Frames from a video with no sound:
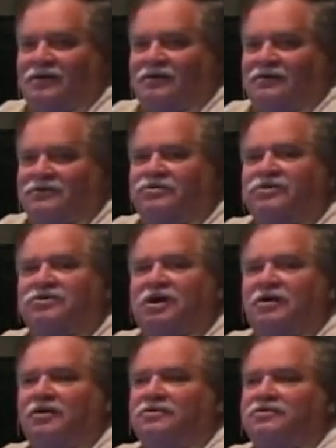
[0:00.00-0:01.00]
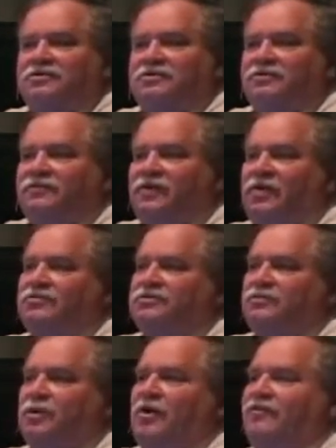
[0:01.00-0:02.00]
So just like there's
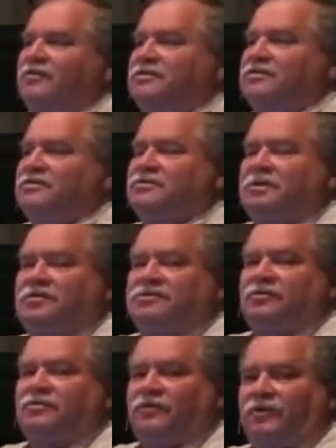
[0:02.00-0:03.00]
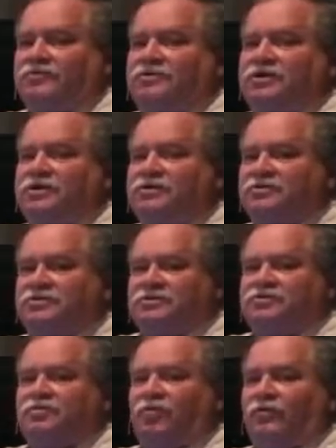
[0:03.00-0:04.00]
false prophets, there's also false teachers. And
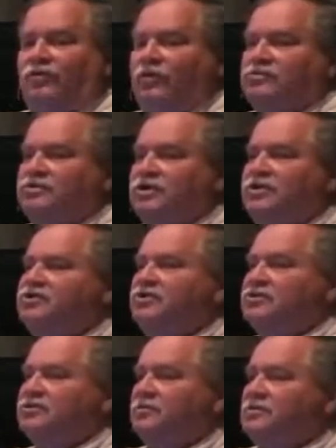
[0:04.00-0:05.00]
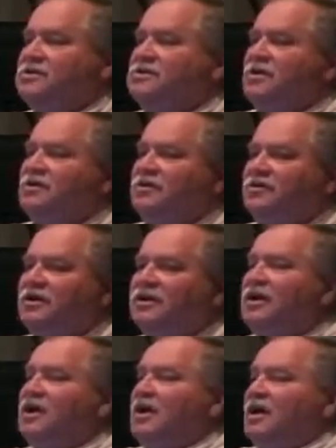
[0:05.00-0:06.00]
there's more false teachers. The reason I know
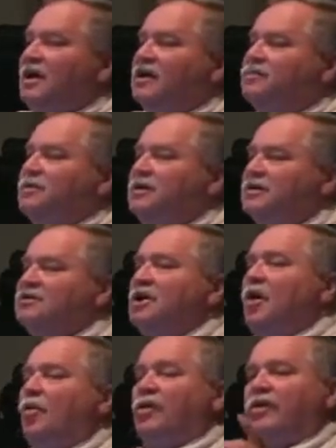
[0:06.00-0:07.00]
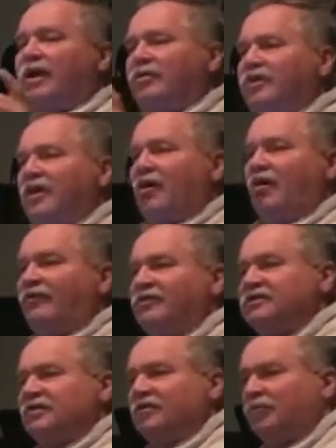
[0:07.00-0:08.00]
that is because without the
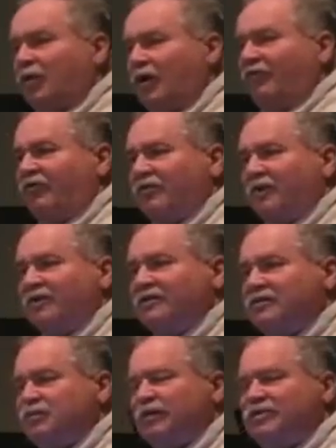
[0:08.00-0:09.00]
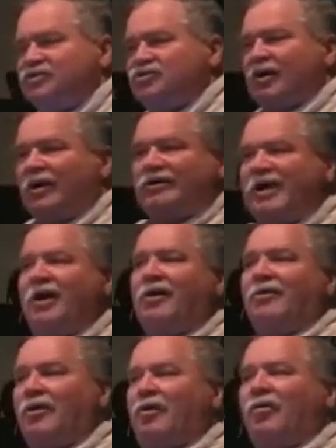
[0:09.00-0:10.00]
office of a prophet, because it's been struck
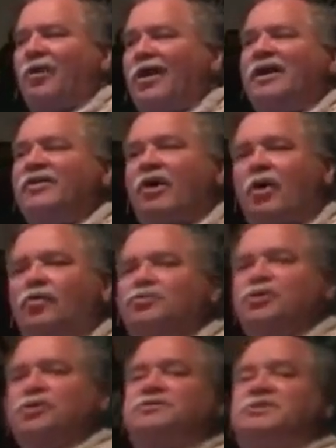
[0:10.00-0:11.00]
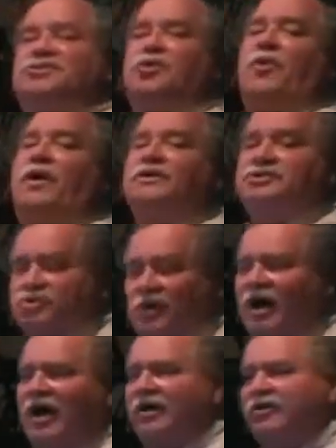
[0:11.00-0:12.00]
down already, the whole church is going
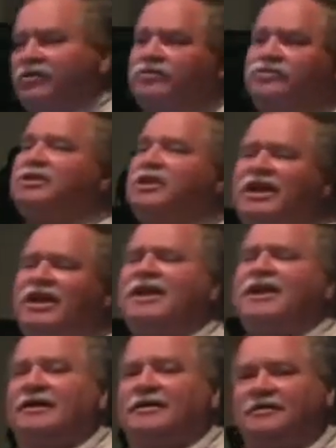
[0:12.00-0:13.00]
astray. And who's leading it?